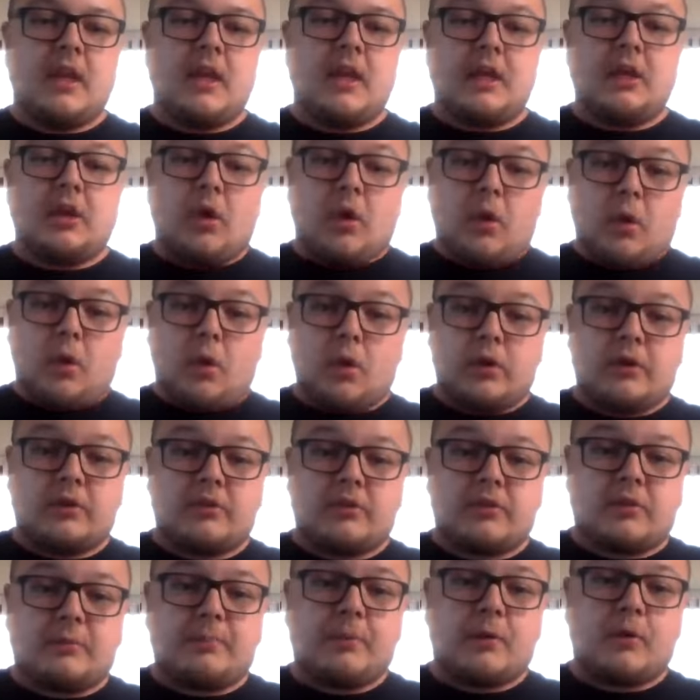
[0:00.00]
in order
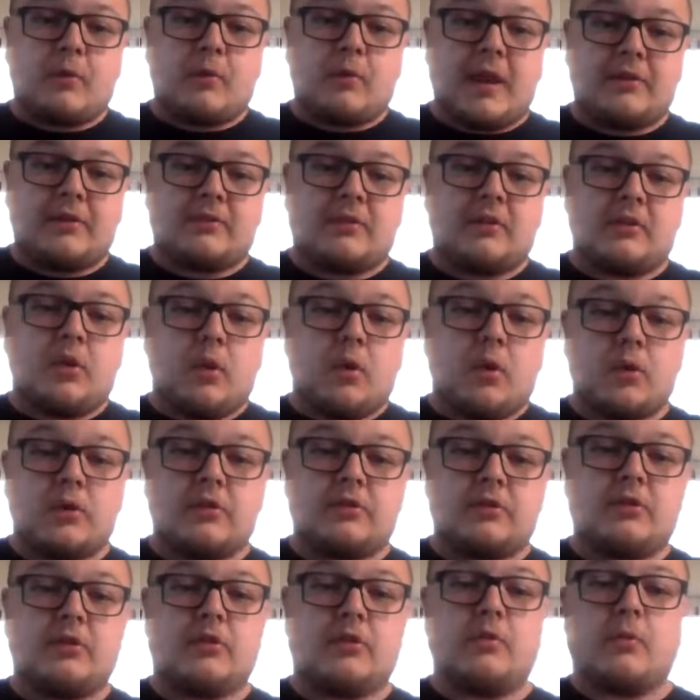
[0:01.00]
to progress, in order
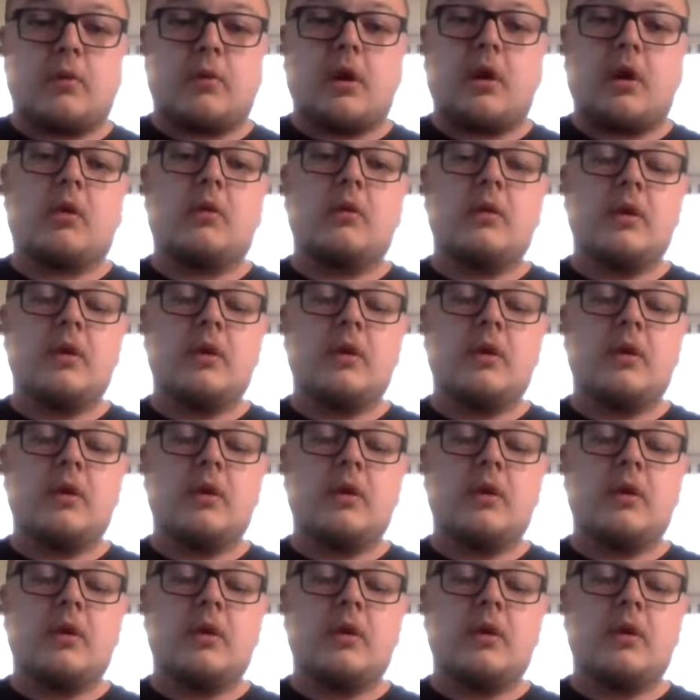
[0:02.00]
to grow.